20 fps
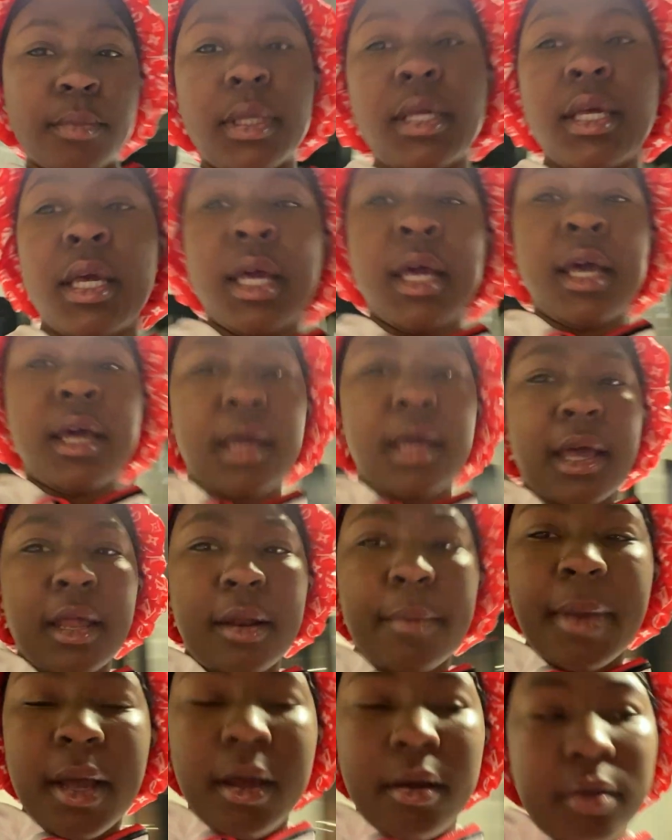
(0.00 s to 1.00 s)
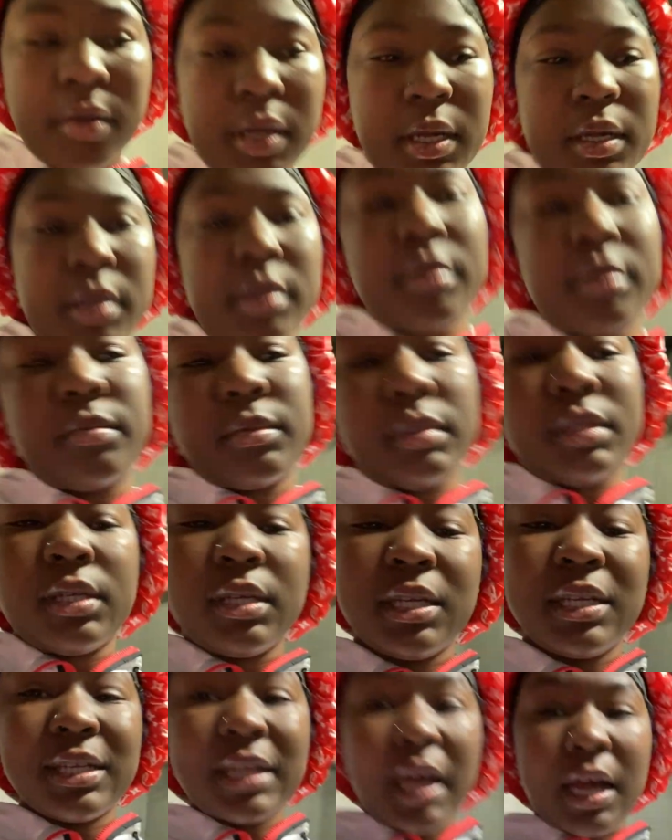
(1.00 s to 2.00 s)
me at about um,
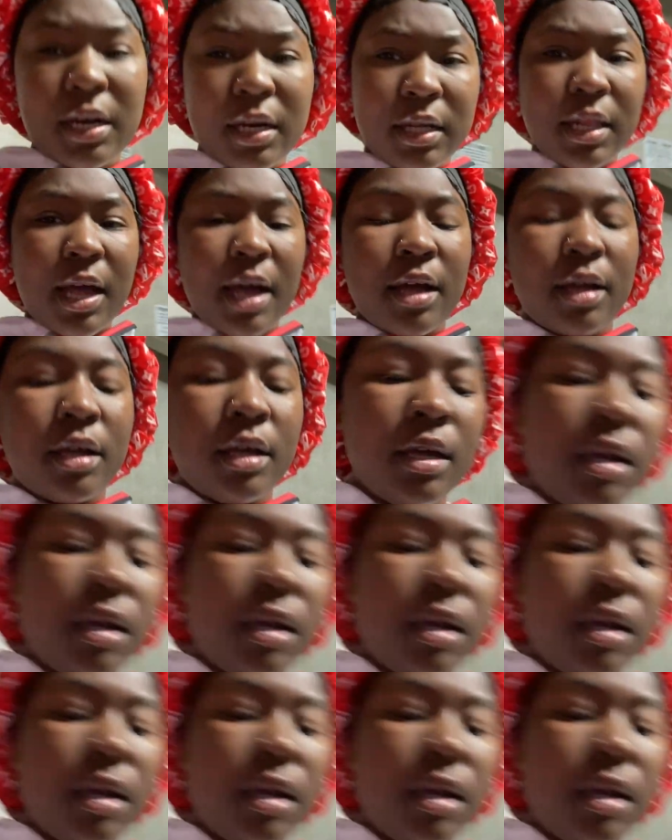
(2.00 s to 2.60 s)
nine o'clock.